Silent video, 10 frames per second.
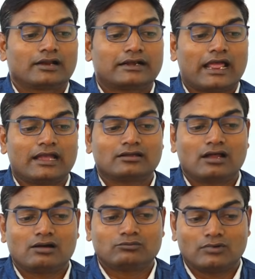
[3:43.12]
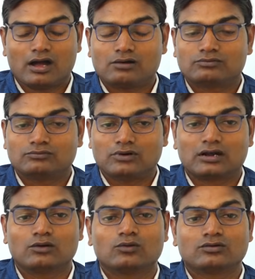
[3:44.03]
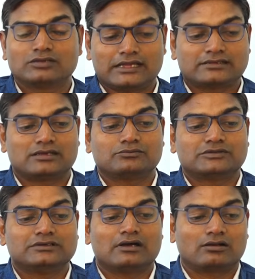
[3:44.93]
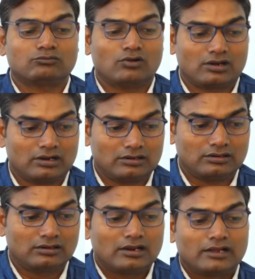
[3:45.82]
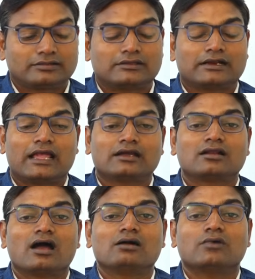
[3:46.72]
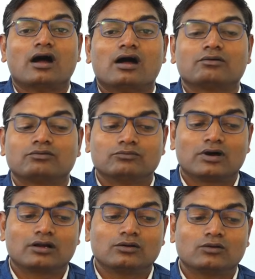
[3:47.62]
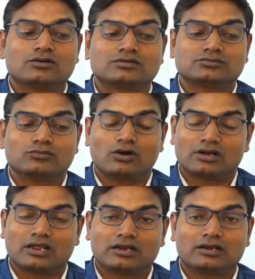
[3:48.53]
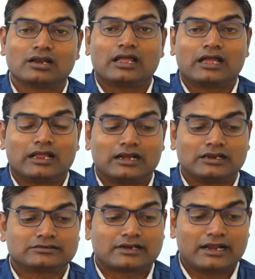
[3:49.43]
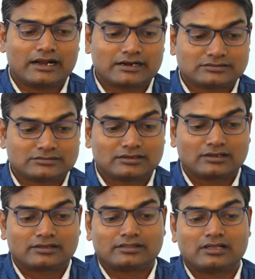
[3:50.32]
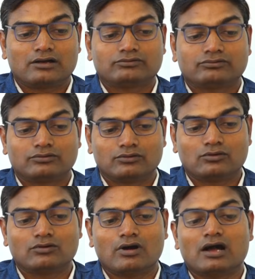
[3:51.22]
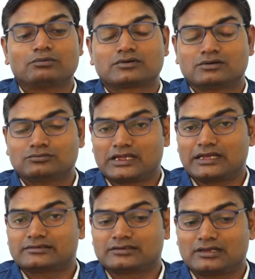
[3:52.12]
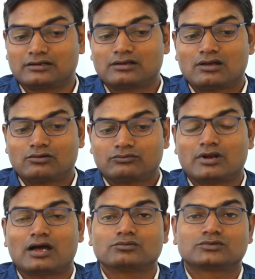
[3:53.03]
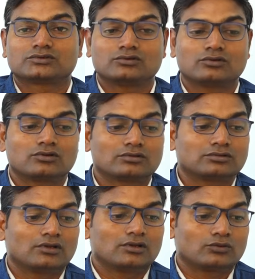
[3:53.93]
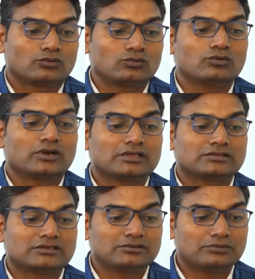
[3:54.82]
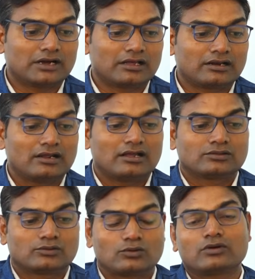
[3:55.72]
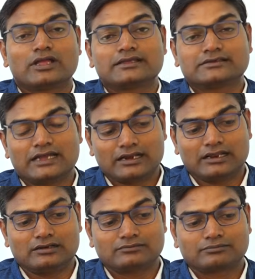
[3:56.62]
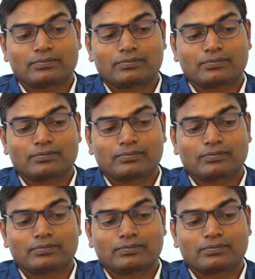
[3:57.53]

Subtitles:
Diagram of Berlo's SMCR model. The diagram of Berlo's model illustrates the flow of communication from source to receiver through a channel.